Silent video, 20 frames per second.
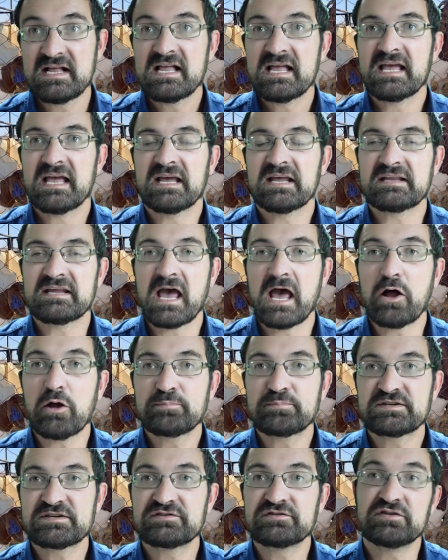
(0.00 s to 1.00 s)
It
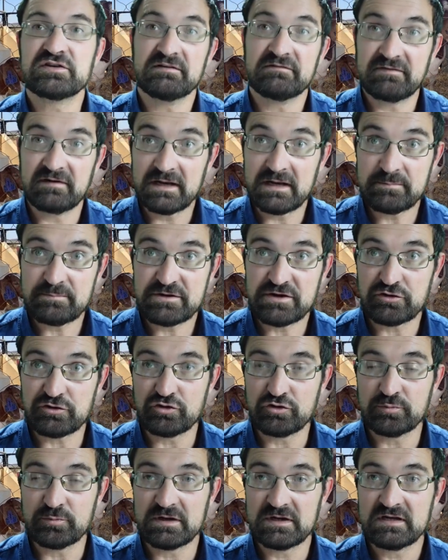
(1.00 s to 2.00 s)
helps to develop the
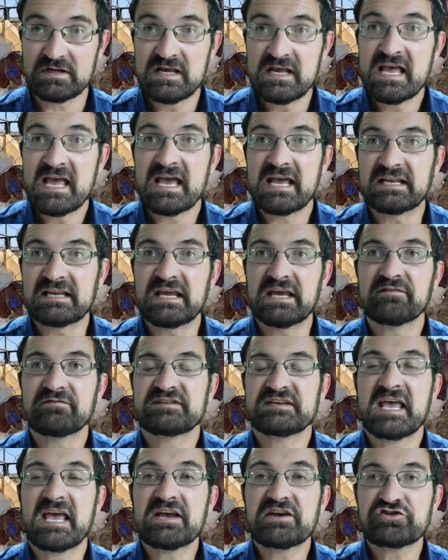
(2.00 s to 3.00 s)
rumen. It
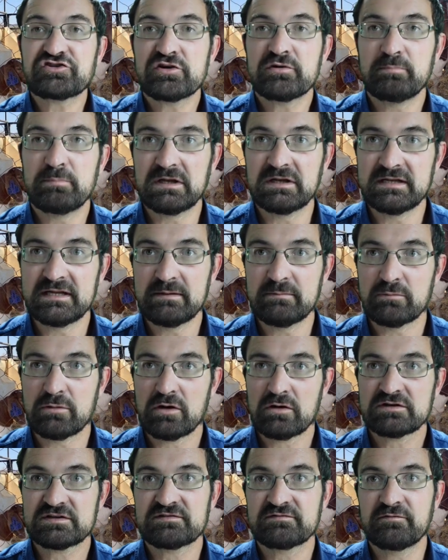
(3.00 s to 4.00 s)
gives extra building
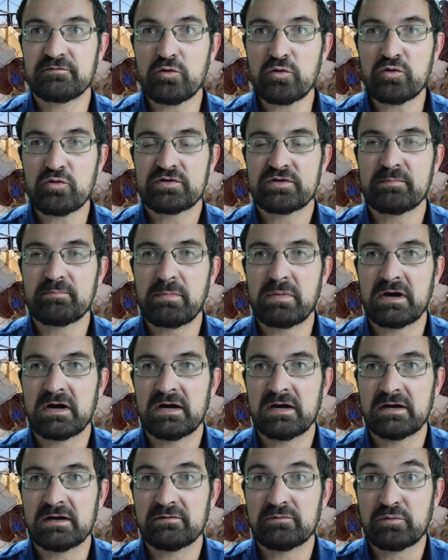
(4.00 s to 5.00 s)
blocks for the
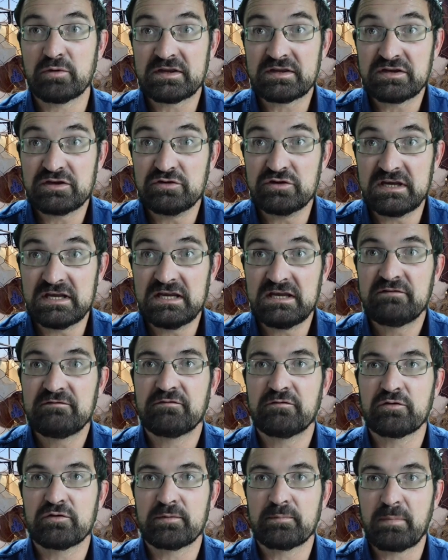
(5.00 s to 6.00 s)
what you need
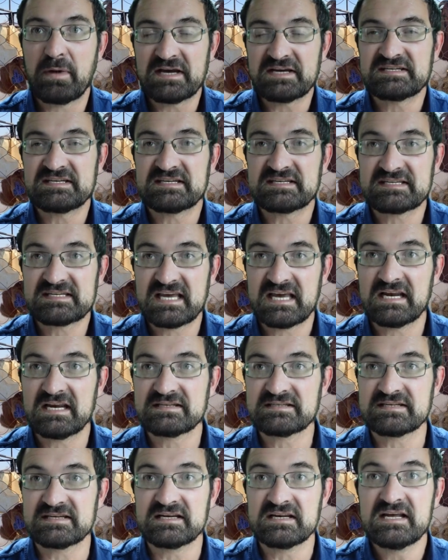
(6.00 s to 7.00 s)
for the basic
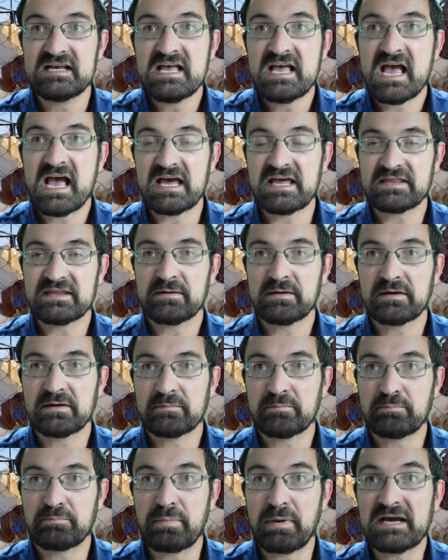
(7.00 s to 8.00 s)
skeleton and
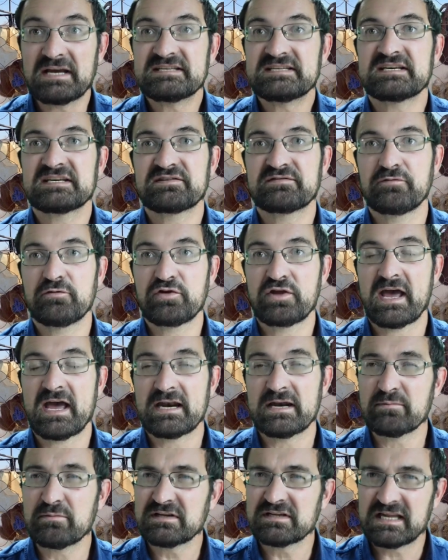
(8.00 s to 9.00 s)
the basics for the
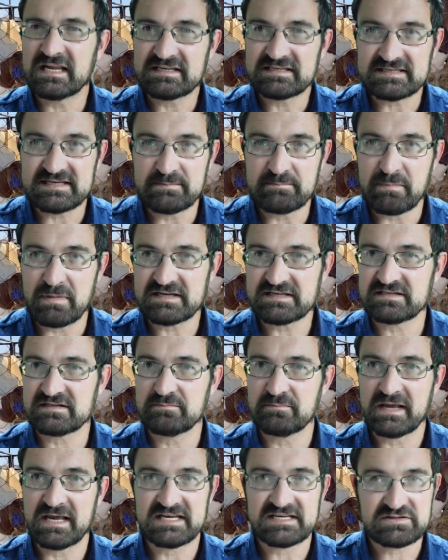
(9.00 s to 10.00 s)
animal, let's say muscle
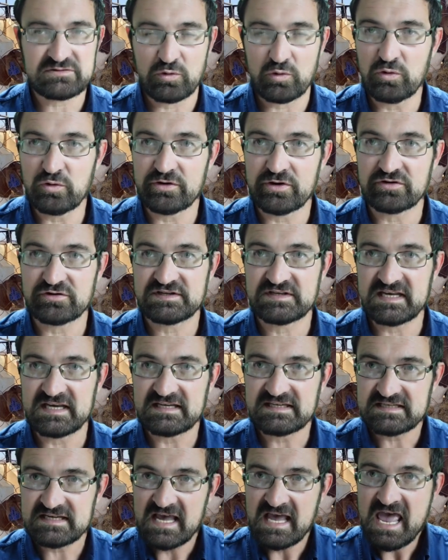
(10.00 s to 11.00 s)
mass, all those
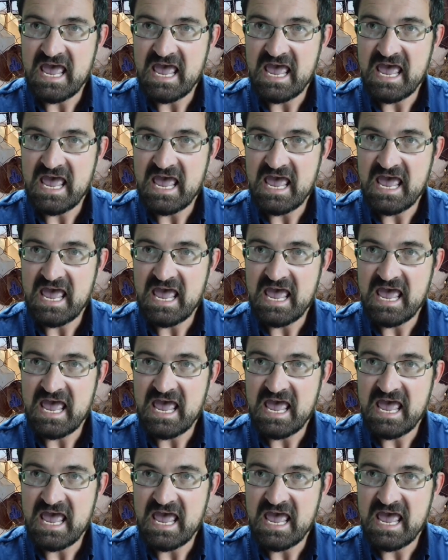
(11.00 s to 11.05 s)
things.